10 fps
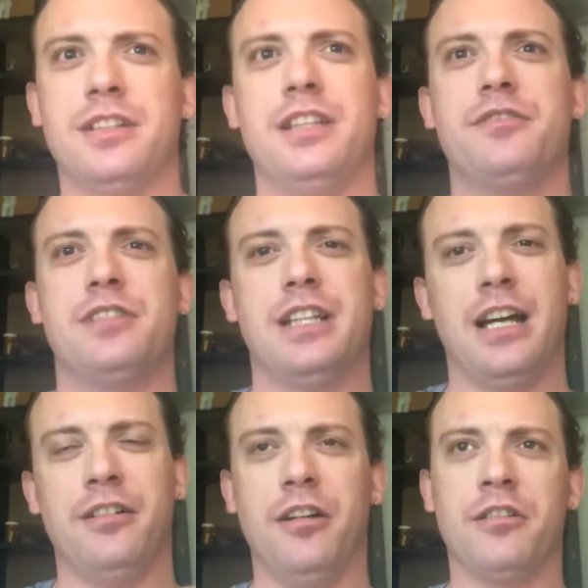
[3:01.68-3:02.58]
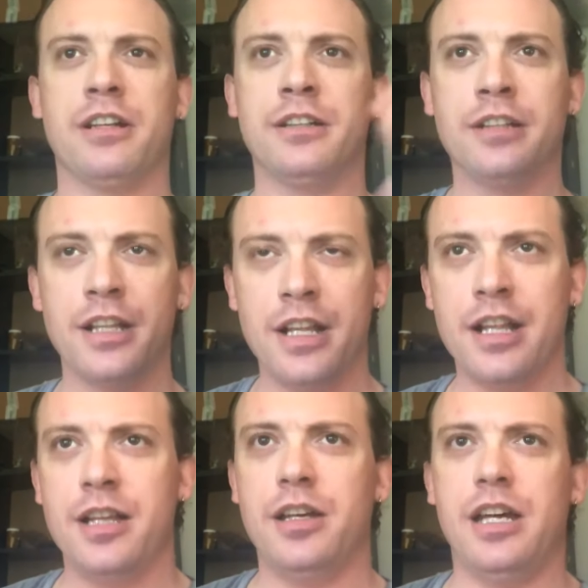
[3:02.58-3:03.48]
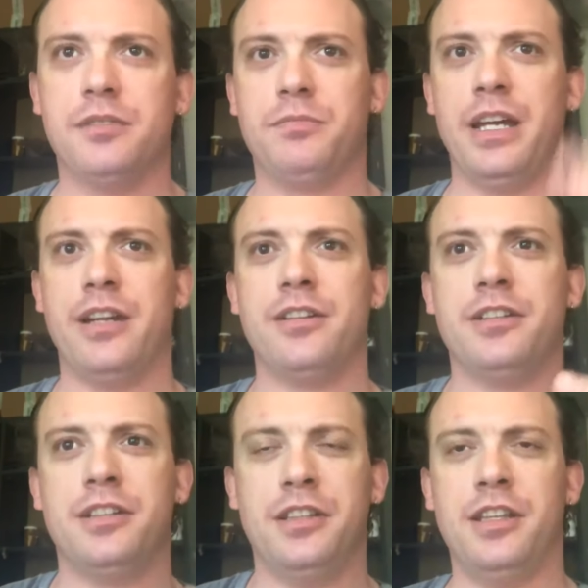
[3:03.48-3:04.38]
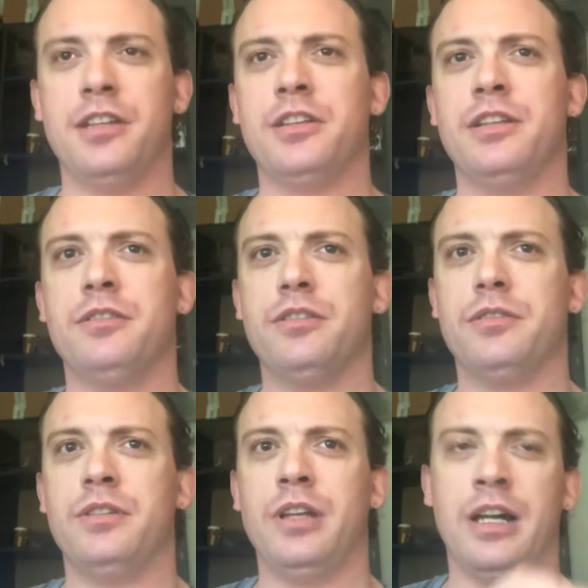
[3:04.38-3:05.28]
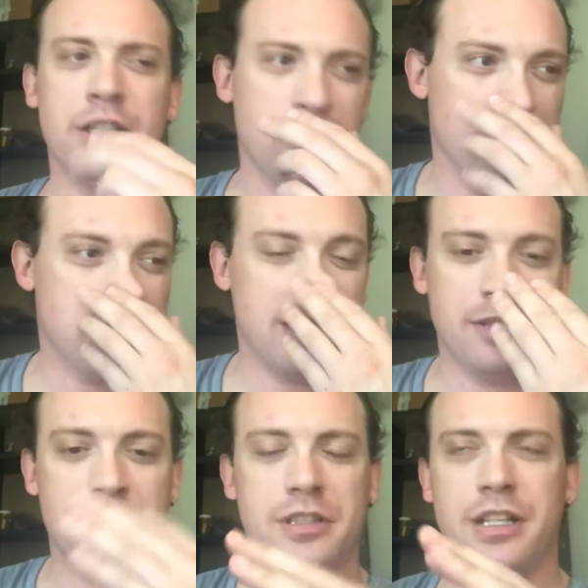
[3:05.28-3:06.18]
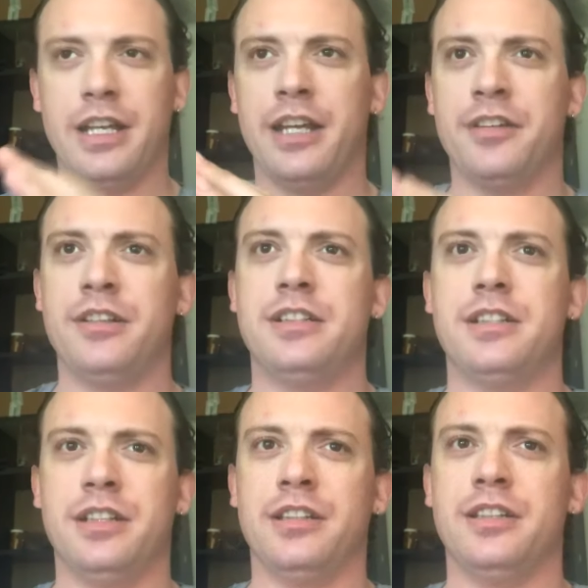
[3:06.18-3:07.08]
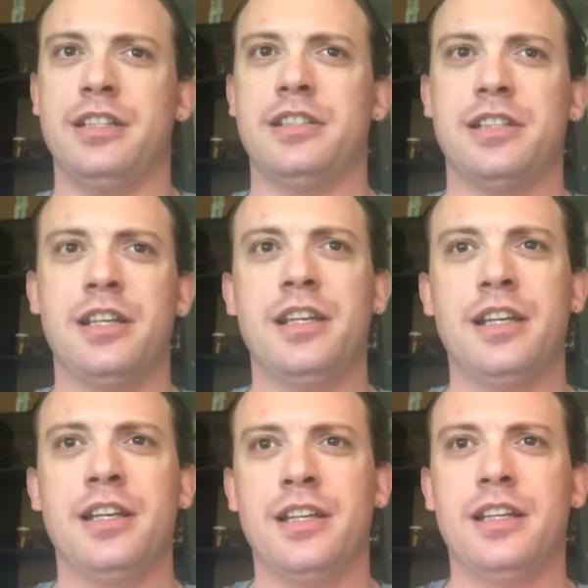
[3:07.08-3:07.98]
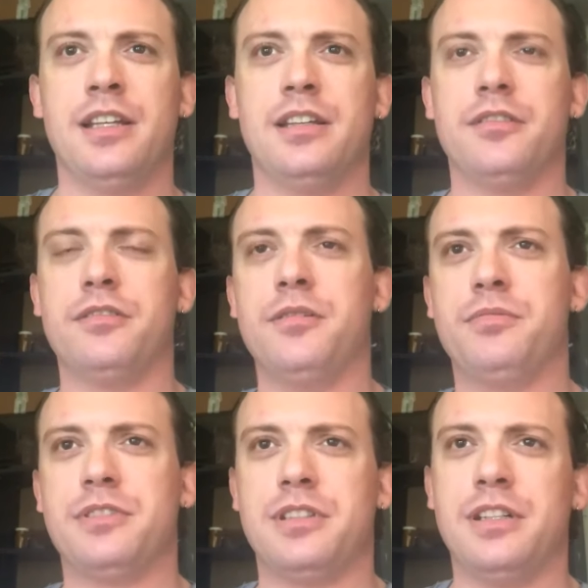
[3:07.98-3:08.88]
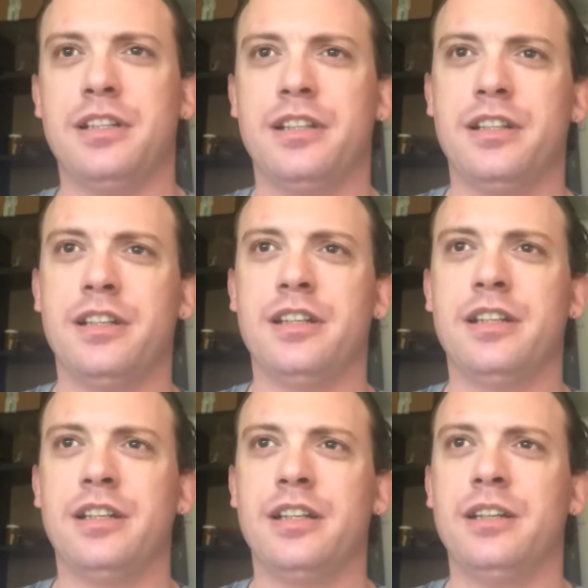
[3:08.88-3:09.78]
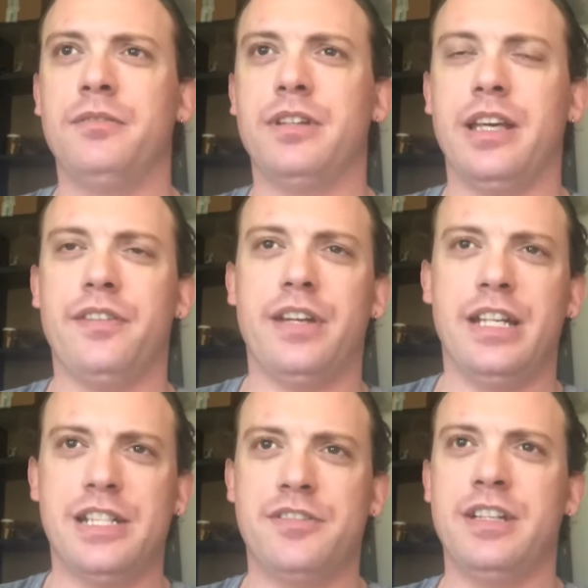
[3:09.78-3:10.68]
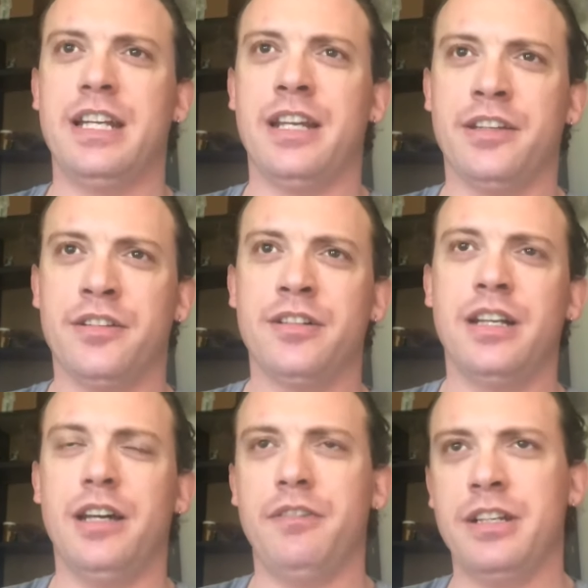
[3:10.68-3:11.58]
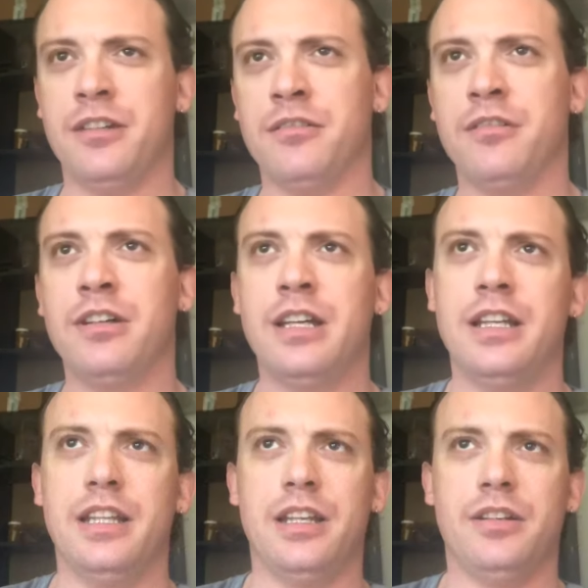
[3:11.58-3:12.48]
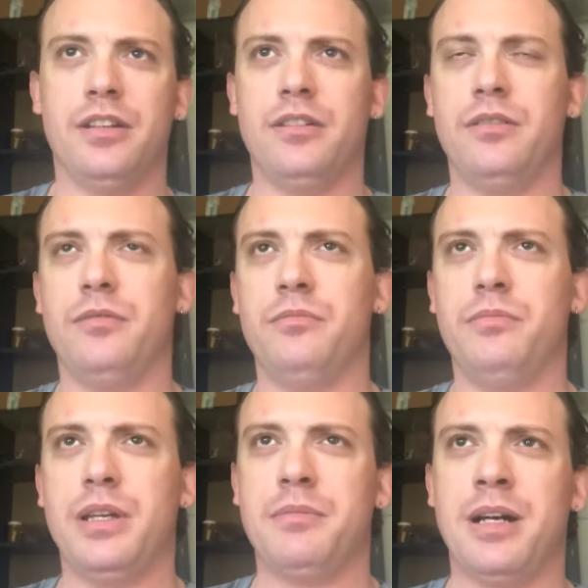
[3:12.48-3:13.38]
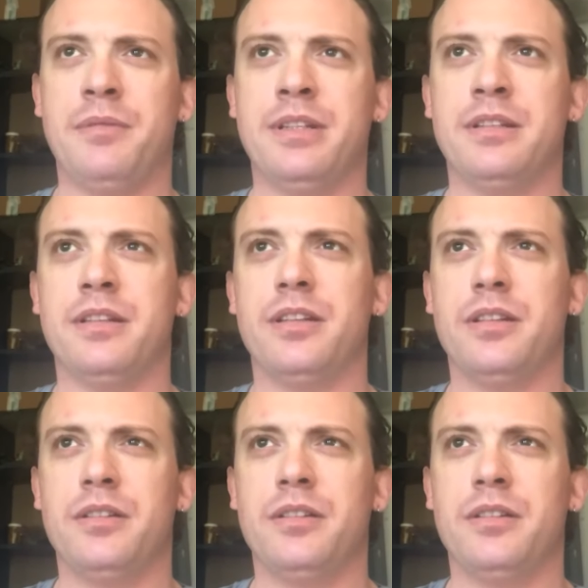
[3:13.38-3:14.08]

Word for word: It's interesting how Oda has paired the Yonkos and the, together into these groups where they have a history together, and we know that Big Mom and